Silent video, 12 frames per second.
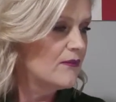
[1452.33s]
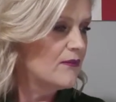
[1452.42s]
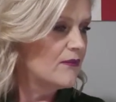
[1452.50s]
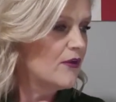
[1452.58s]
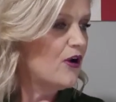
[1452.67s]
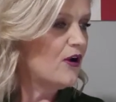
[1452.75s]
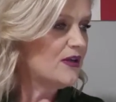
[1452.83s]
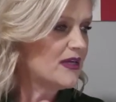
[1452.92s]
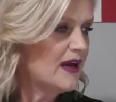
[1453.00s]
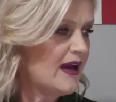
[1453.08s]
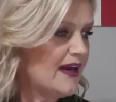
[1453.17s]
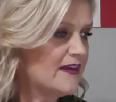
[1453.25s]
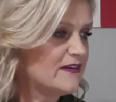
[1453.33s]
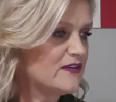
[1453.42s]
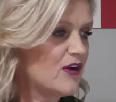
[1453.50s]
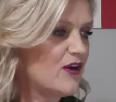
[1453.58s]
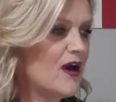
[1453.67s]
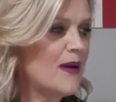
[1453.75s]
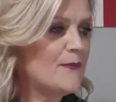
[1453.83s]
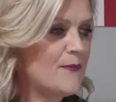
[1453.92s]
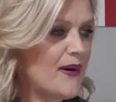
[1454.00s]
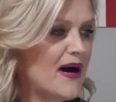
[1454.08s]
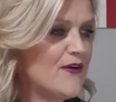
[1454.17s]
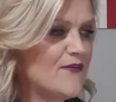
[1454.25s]
Okay, so
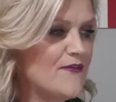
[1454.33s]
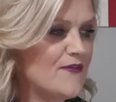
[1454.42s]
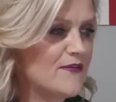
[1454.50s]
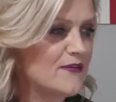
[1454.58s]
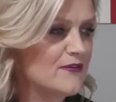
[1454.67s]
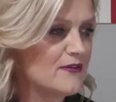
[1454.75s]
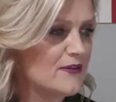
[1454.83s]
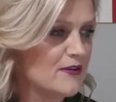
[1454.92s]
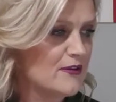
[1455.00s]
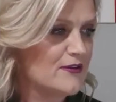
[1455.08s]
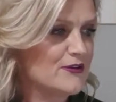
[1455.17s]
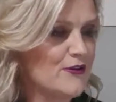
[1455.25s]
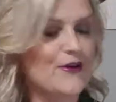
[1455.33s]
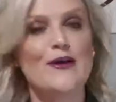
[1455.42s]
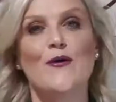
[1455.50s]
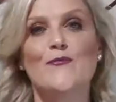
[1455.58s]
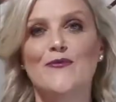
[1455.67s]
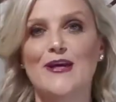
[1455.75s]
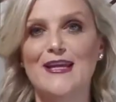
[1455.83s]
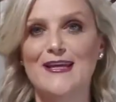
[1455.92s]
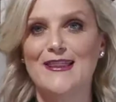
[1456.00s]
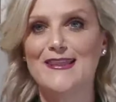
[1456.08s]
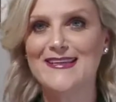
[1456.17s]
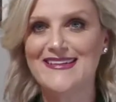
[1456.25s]
above, sorry, I'm reading
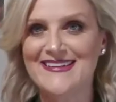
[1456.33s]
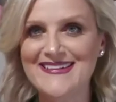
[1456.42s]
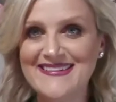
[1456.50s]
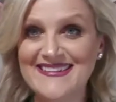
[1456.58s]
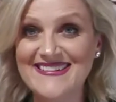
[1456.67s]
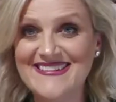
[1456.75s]
and thinking.